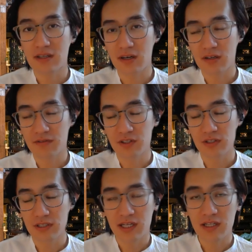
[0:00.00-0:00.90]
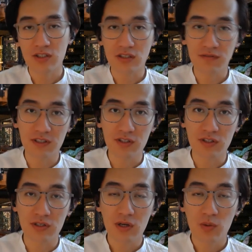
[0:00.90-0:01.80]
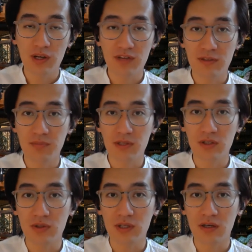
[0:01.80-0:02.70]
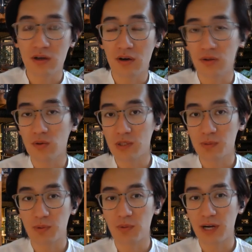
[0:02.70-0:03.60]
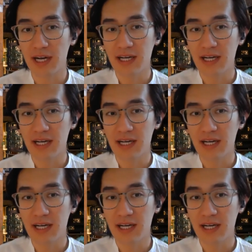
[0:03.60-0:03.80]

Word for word: artificial intelligence features, we have something unique called the Whisper Brain.